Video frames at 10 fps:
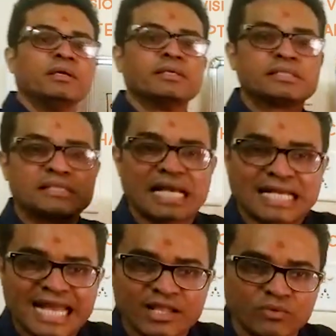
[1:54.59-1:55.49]

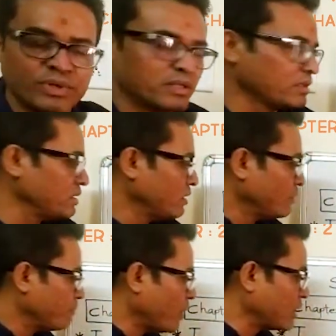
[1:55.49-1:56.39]
Second one,
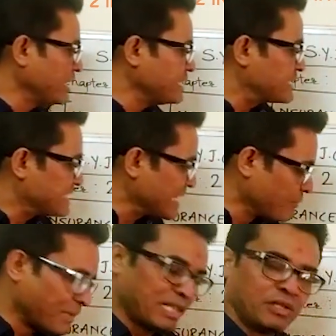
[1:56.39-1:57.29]
policy
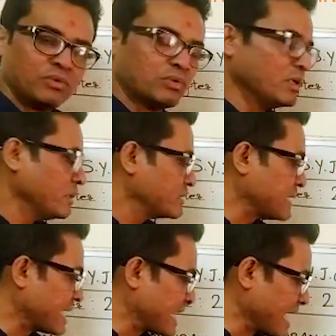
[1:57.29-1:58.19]
value.
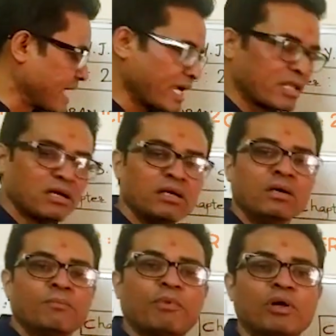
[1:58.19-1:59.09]
Second,
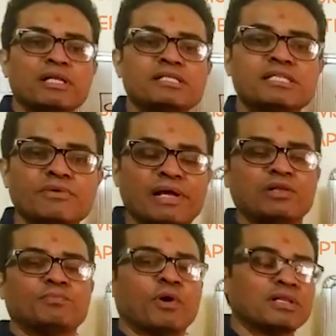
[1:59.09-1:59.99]
policy
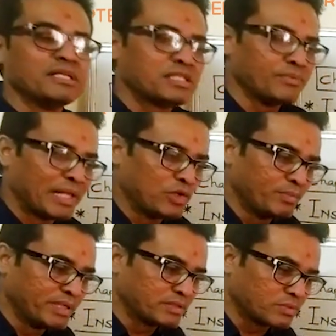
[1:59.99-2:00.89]
value. Policy value
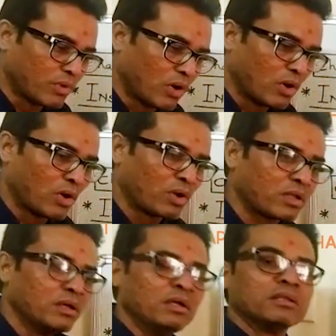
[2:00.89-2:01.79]
means what?